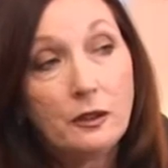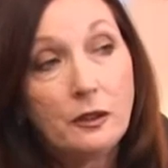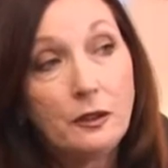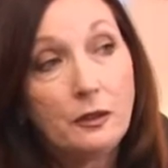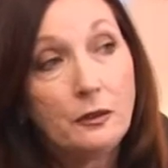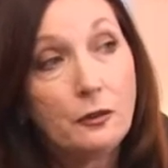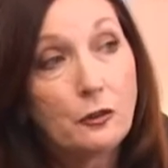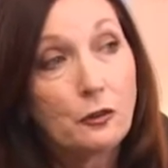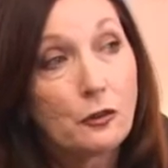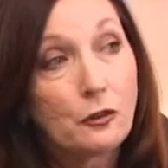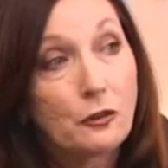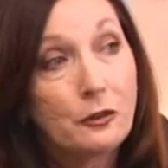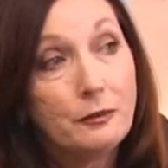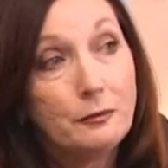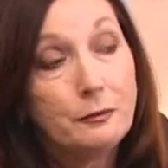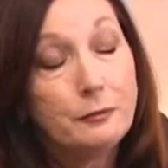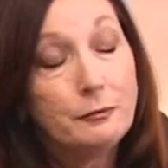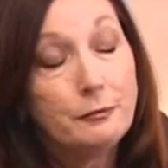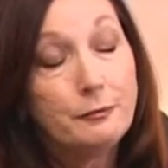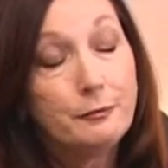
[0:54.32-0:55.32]
is
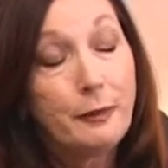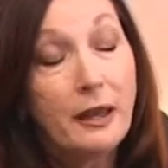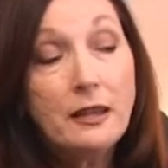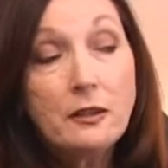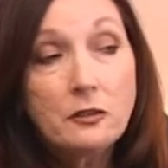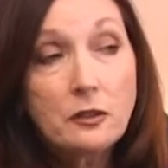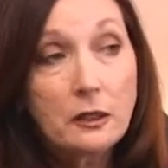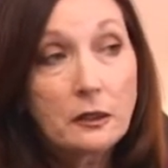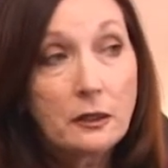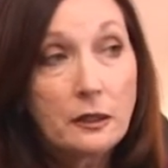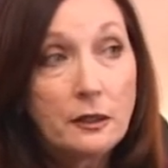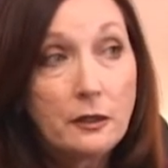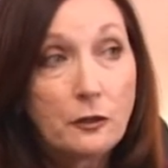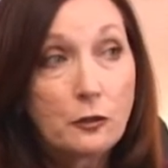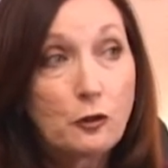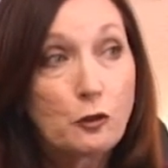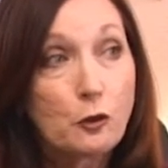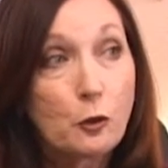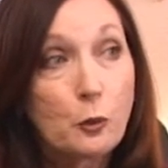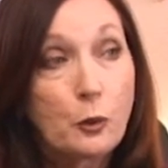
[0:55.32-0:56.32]
basically the
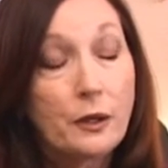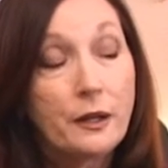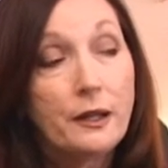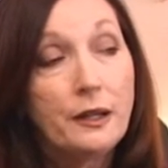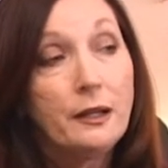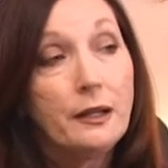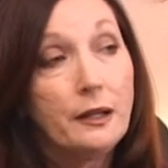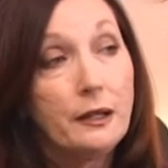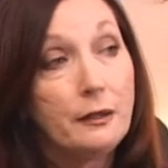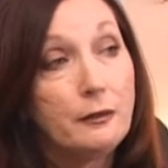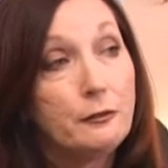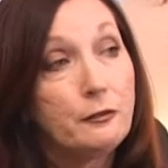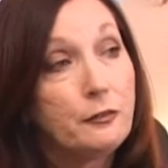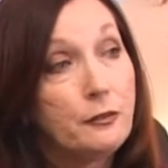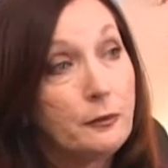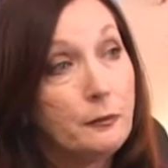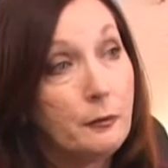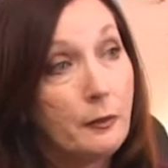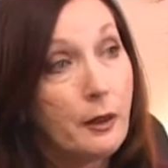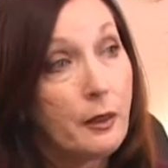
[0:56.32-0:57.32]
story
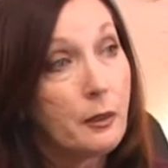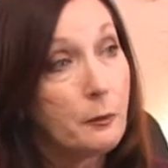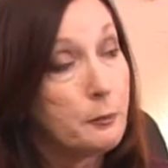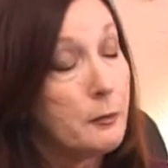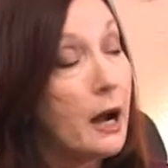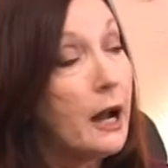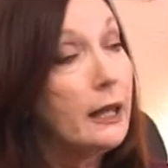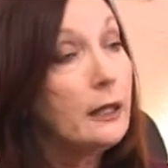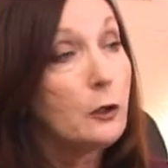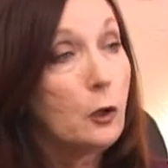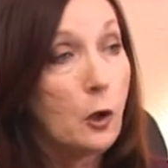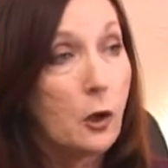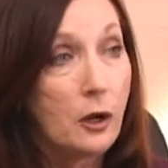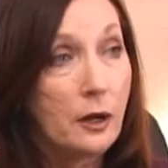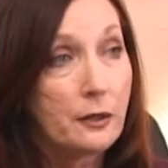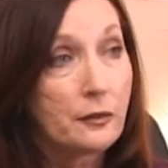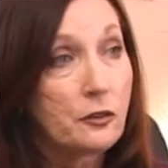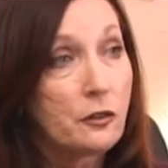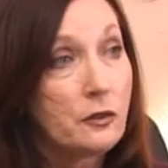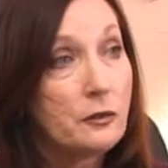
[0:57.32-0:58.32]
of my
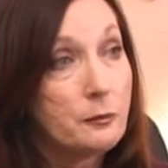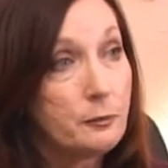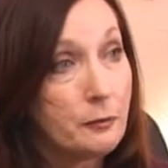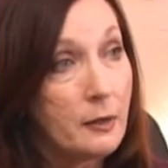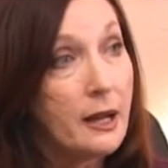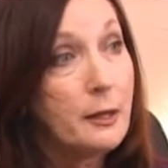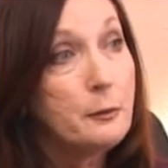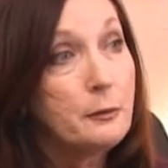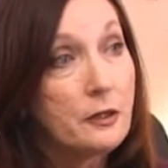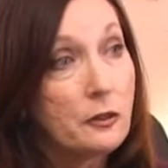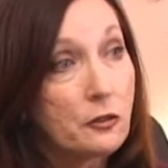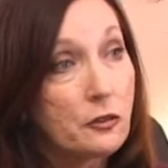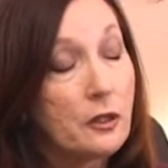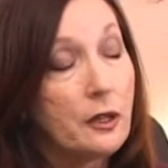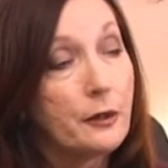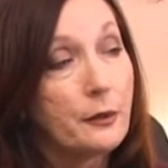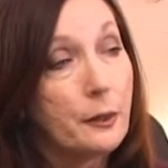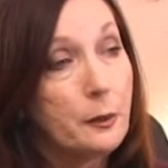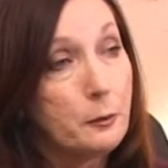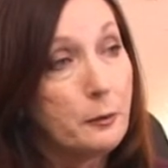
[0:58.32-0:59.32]
loss, my
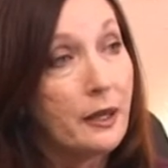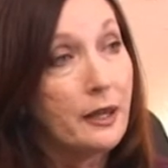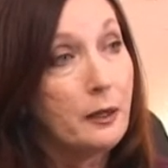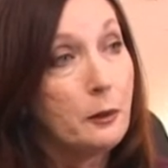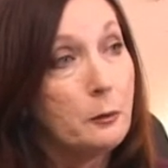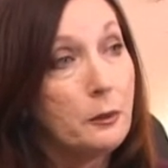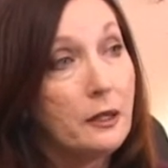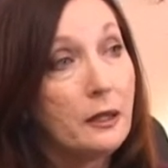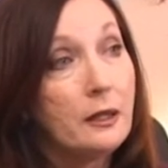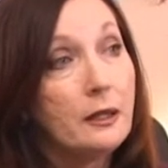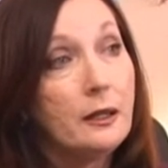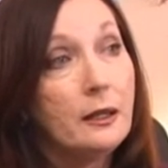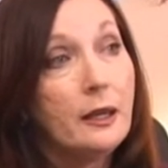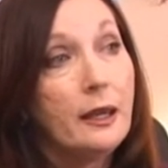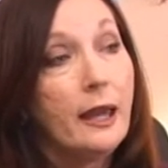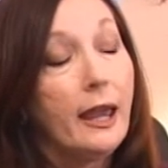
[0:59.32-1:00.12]
miscarried baby,